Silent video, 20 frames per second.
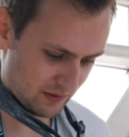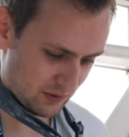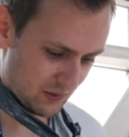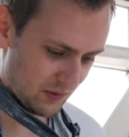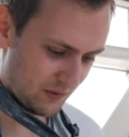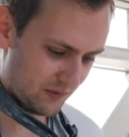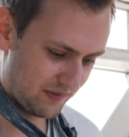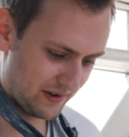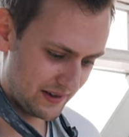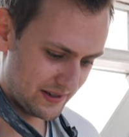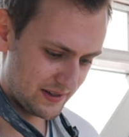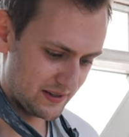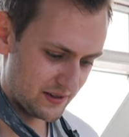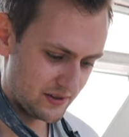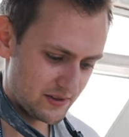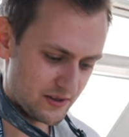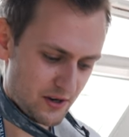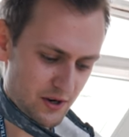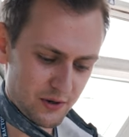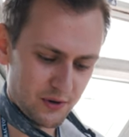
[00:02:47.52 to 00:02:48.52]
sort of facing
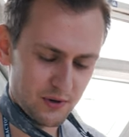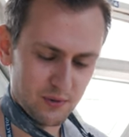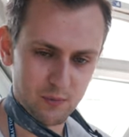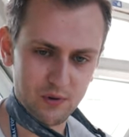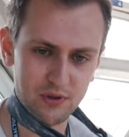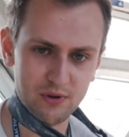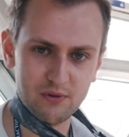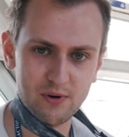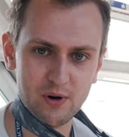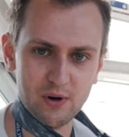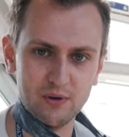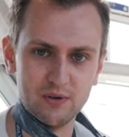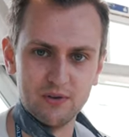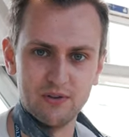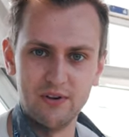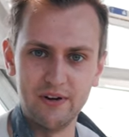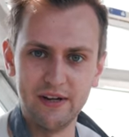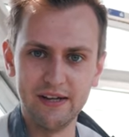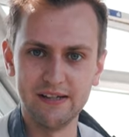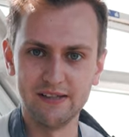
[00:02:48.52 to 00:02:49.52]
side on with the road
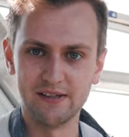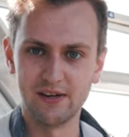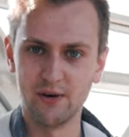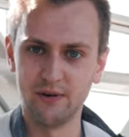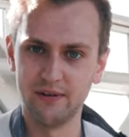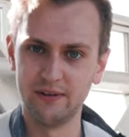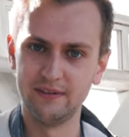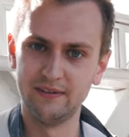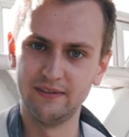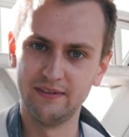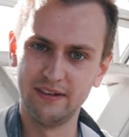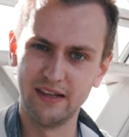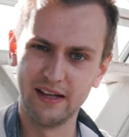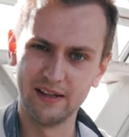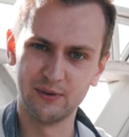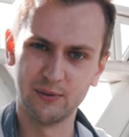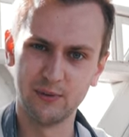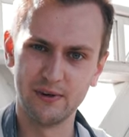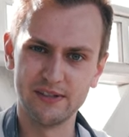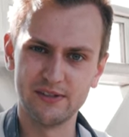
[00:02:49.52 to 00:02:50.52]
than it is going
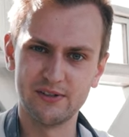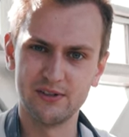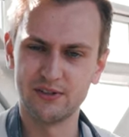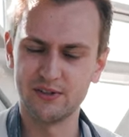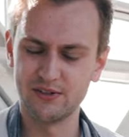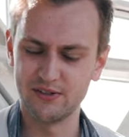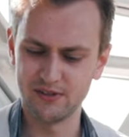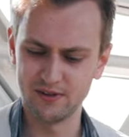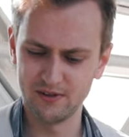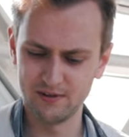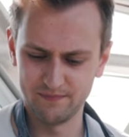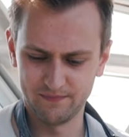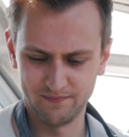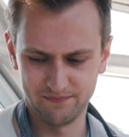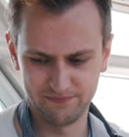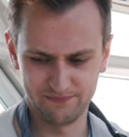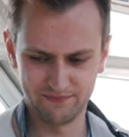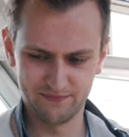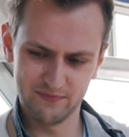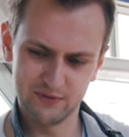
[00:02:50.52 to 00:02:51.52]
lengthways, just because the
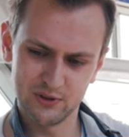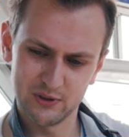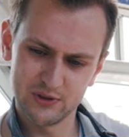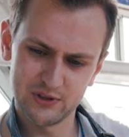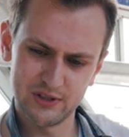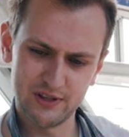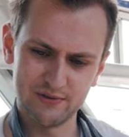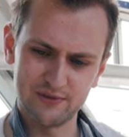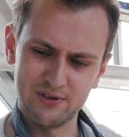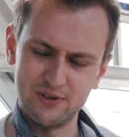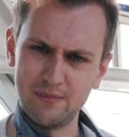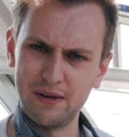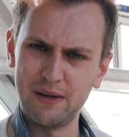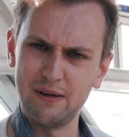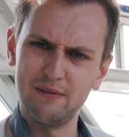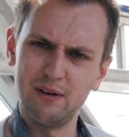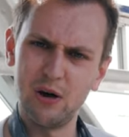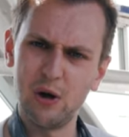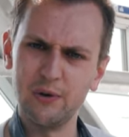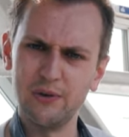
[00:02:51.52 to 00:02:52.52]
shift's a bit
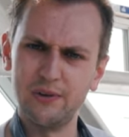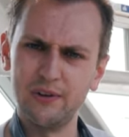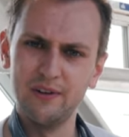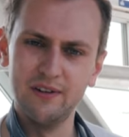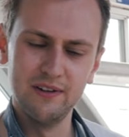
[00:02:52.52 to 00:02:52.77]
odd.